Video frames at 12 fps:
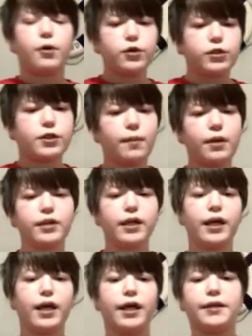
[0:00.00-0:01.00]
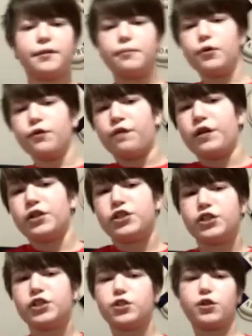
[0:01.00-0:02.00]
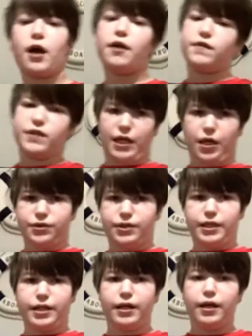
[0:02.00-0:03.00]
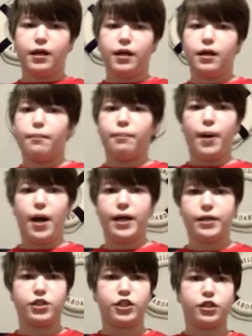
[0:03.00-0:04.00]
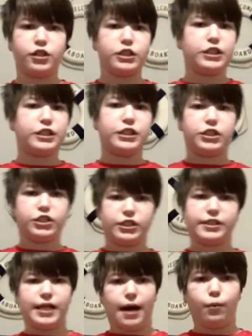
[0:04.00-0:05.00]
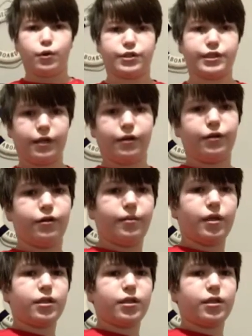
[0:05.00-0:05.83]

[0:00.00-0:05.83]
but ultimately in the movie she just kind of sells it, but she's just that more scary in the